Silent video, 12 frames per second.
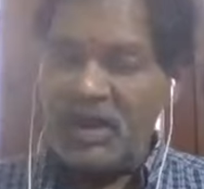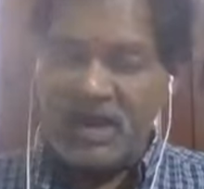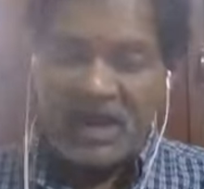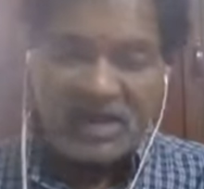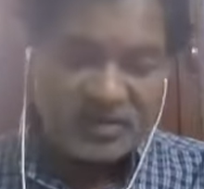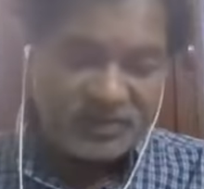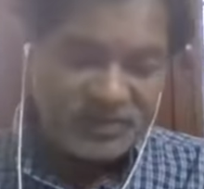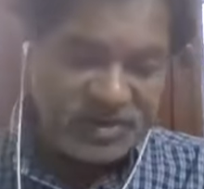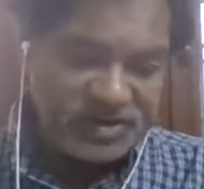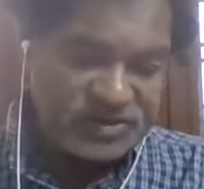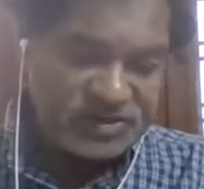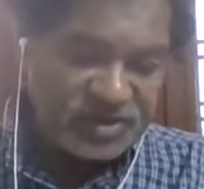1 lakh
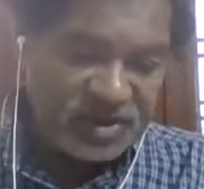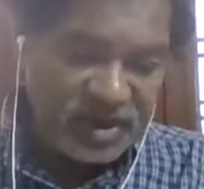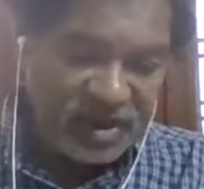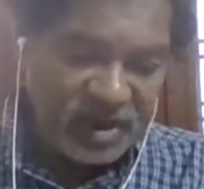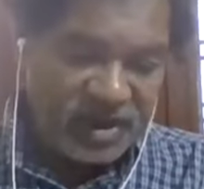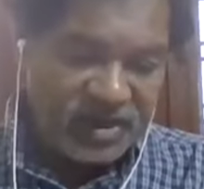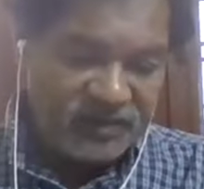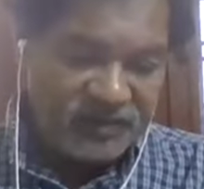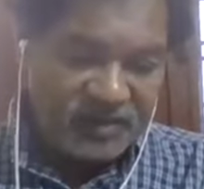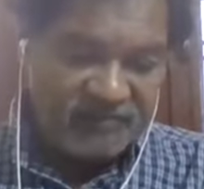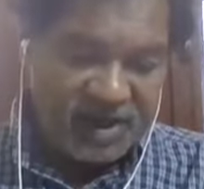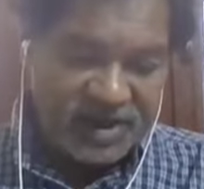rupees. If
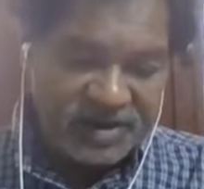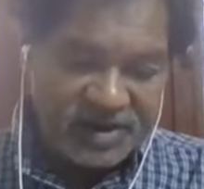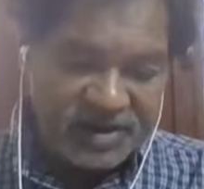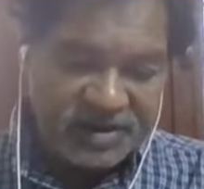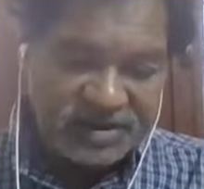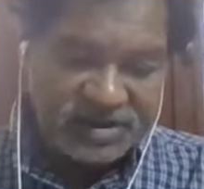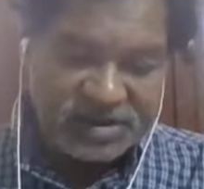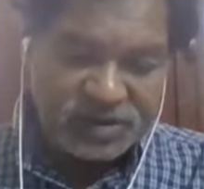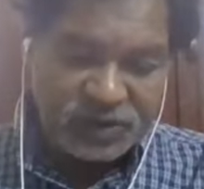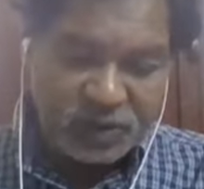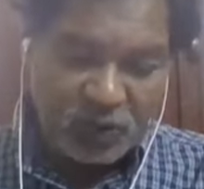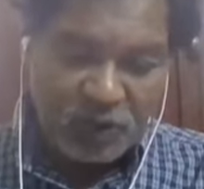a minor
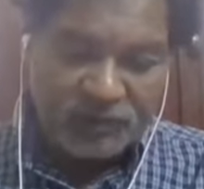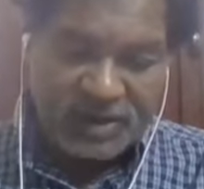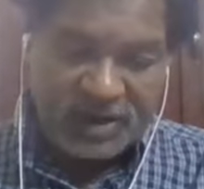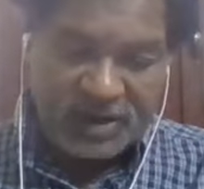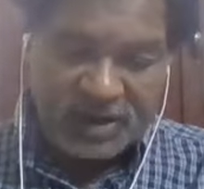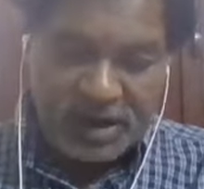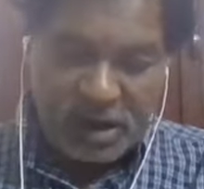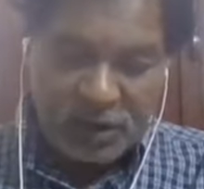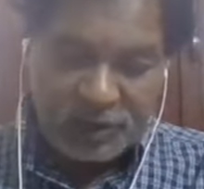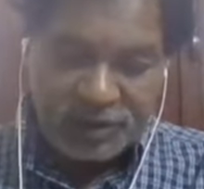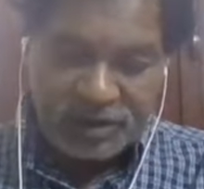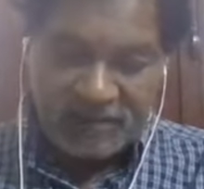intends to open an
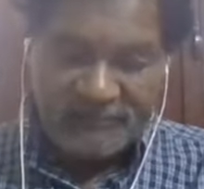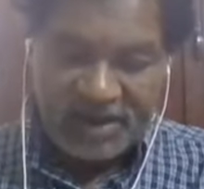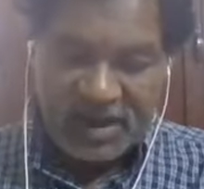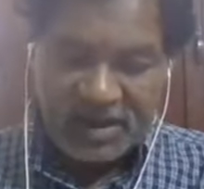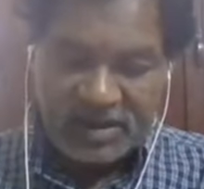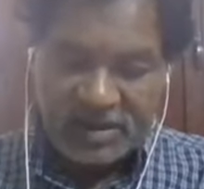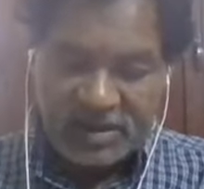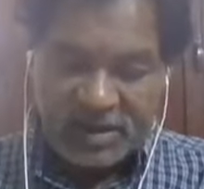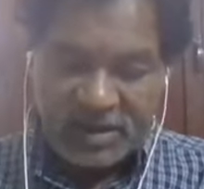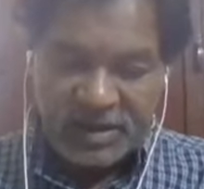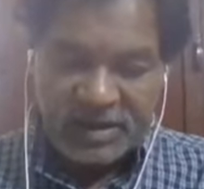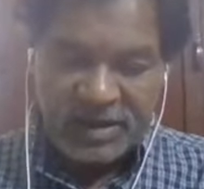account in a bank,
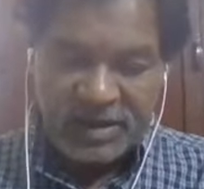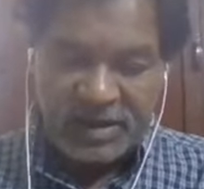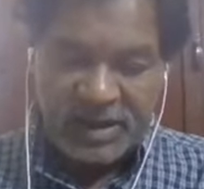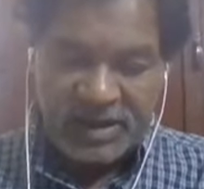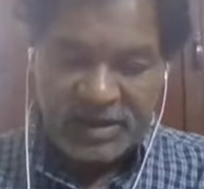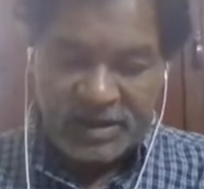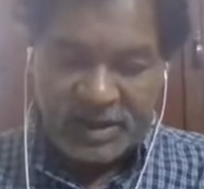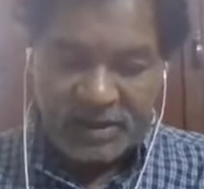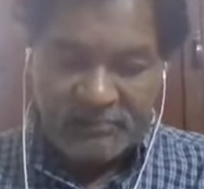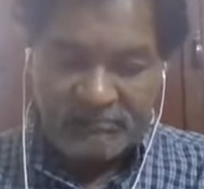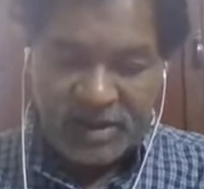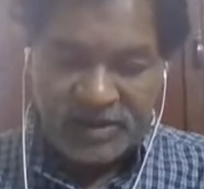he can
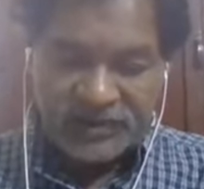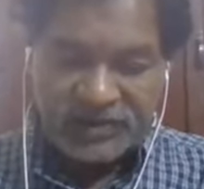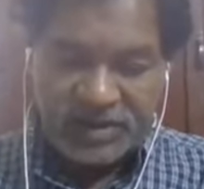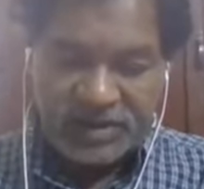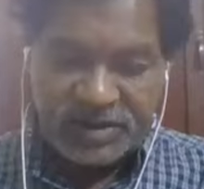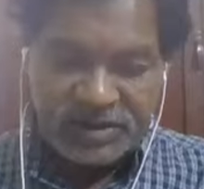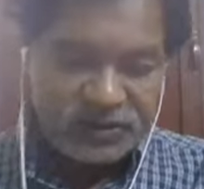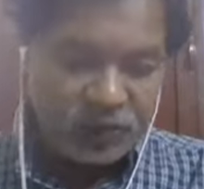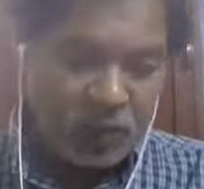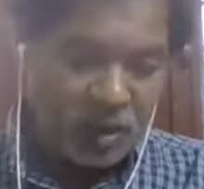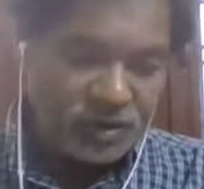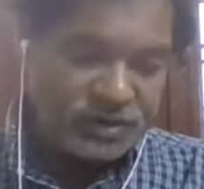mention his
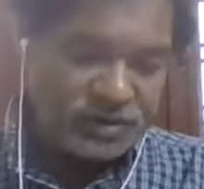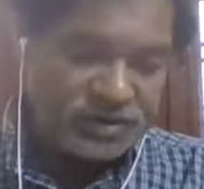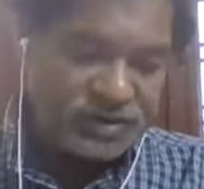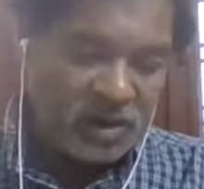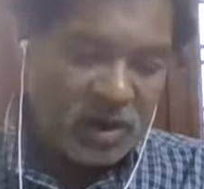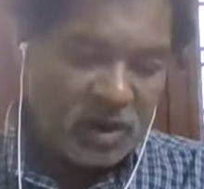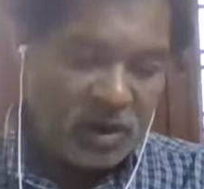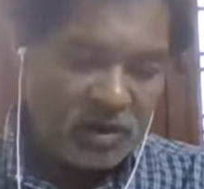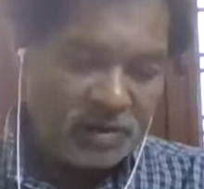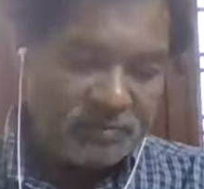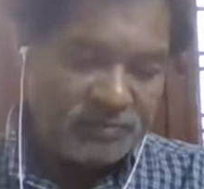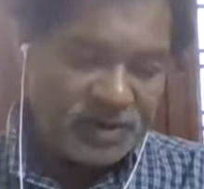father's
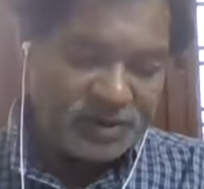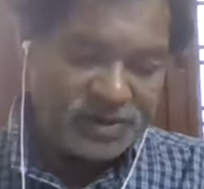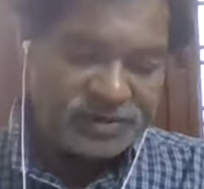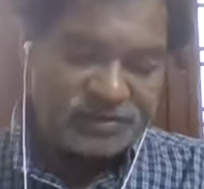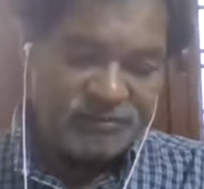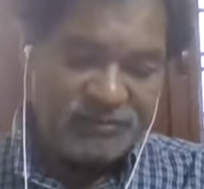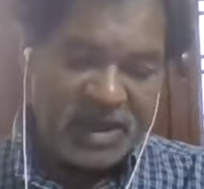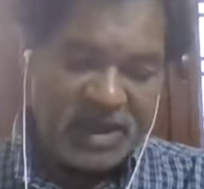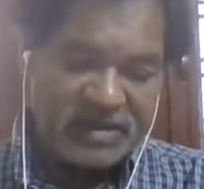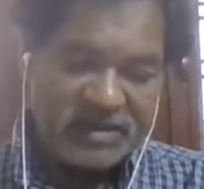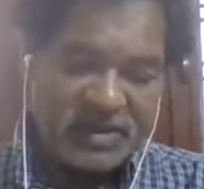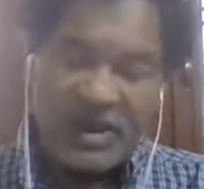or mother's
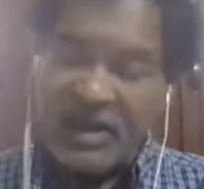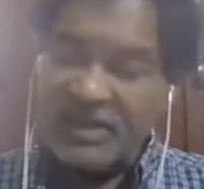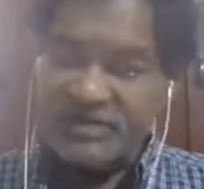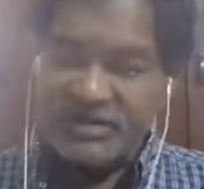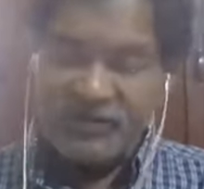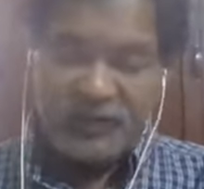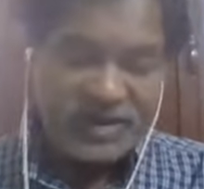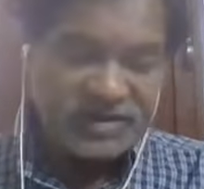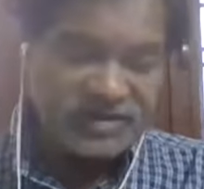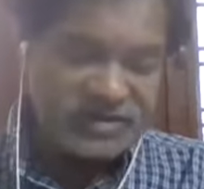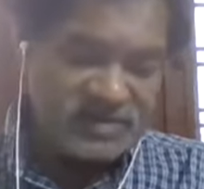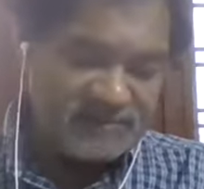PAN as
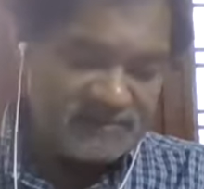reference.